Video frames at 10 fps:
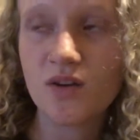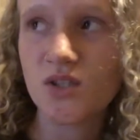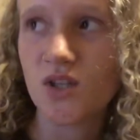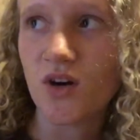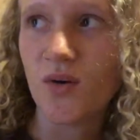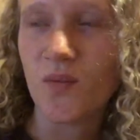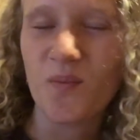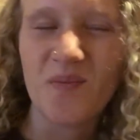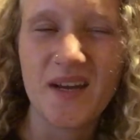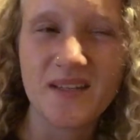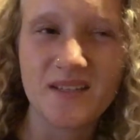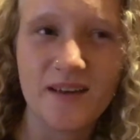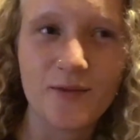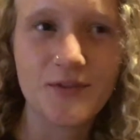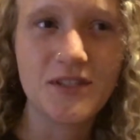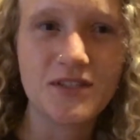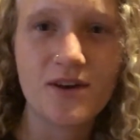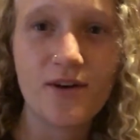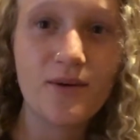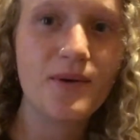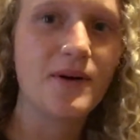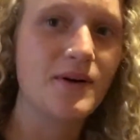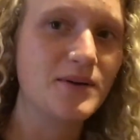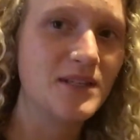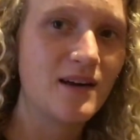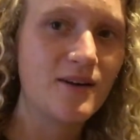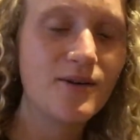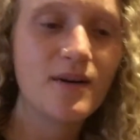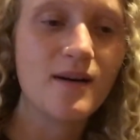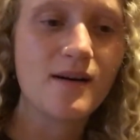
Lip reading: So, made it to San Francisco, our hotel.